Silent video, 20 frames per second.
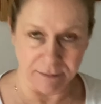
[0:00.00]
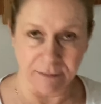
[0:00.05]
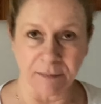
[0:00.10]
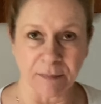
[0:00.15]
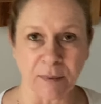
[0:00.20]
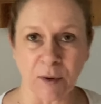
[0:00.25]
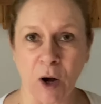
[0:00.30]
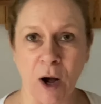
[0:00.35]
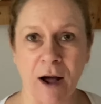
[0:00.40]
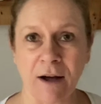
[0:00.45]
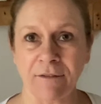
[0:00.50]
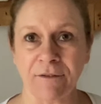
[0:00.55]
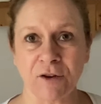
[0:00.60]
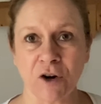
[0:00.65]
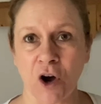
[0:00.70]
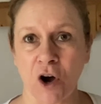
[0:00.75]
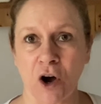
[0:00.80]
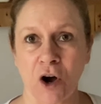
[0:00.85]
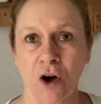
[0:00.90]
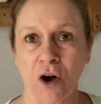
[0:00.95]
but I've
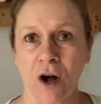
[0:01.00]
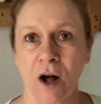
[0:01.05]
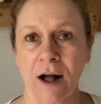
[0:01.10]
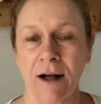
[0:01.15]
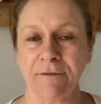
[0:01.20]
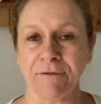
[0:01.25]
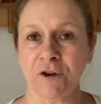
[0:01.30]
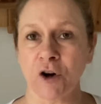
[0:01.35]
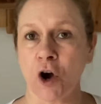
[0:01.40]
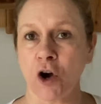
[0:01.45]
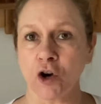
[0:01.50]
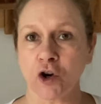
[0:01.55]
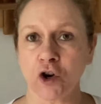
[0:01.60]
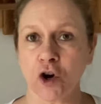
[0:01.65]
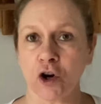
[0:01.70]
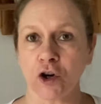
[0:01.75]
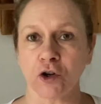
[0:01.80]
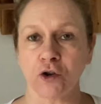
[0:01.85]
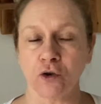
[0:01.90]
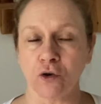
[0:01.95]
not
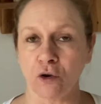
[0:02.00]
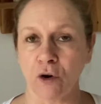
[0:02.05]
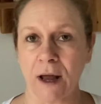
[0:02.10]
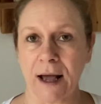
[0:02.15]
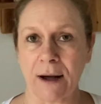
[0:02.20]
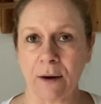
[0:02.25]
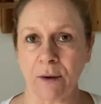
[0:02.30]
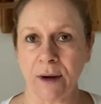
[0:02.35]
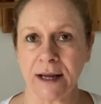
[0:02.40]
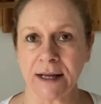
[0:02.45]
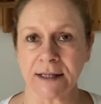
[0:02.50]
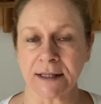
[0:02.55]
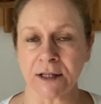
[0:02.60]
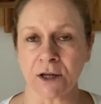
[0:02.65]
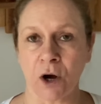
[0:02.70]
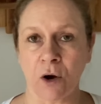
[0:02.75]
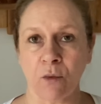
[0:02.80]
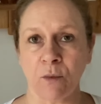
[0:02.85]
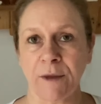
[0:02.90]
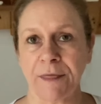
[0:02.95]
gone all out. It's
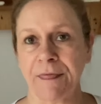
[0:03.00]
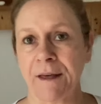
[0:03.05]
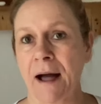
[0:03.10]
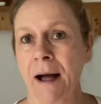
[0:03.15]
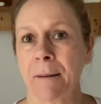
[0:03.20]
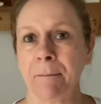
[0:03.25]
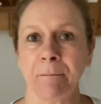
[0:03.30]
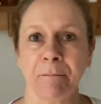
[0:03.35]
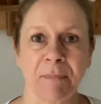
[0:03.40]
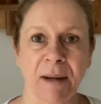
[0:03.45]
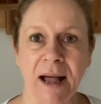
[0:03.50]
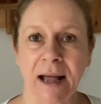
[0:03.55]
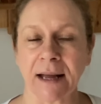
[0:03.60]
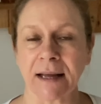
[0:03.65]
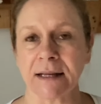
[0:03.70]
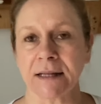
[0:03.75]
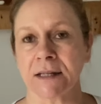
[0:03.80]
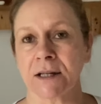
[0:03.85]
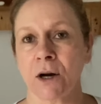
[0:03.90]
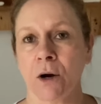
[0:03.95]
not with the handbag.
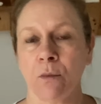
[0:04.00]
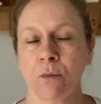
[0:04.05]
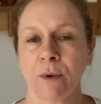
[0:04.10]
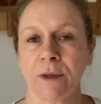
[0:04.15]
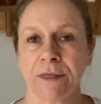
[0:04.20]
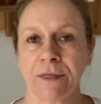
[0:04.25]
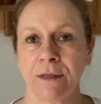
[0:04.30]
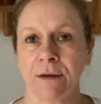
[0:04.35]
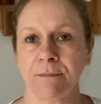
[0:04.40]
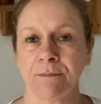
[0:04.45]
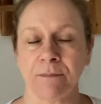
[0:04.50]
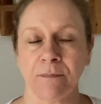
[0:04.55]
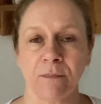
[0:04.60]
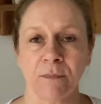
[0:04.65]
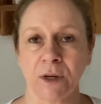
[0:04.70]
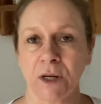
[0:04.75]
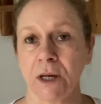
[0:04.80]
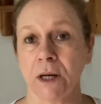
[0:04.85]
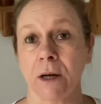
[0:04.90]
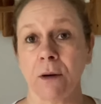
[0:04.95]
It's not with the,
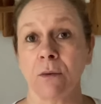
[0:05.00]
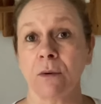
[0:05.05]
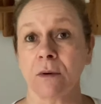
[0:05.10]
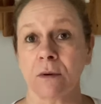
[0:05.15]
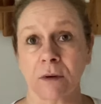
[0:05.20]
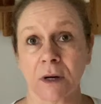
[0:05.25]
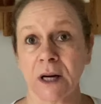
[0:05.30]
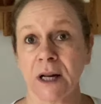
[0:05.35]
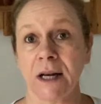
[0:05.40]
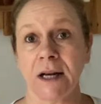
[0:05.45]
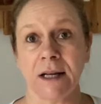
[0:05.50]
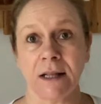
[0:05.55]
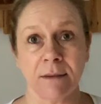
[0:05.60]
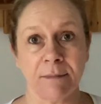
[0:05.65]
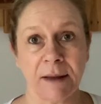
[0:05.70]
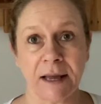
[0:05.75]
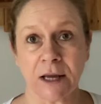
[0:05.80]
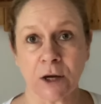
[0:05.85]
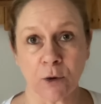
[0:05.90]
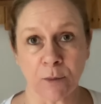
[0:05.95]
you know, clearly the
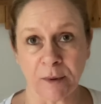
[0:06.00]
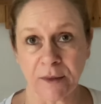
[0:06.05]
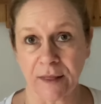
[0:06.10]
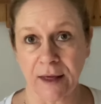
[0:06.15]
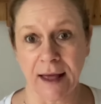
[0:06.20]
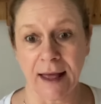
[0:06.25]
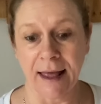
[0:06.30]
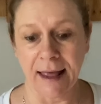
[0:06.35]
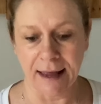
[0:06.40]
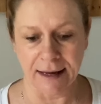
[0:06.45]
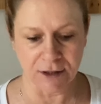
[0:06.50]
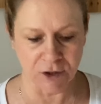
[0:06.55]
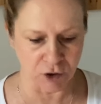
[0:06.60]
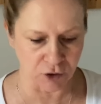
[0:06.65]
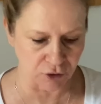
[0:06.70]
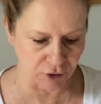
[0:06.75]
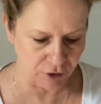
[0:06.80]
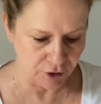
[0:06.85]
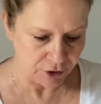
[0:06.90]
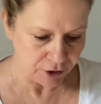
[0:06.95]
makeup and the hair
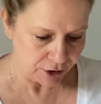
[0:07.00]
done.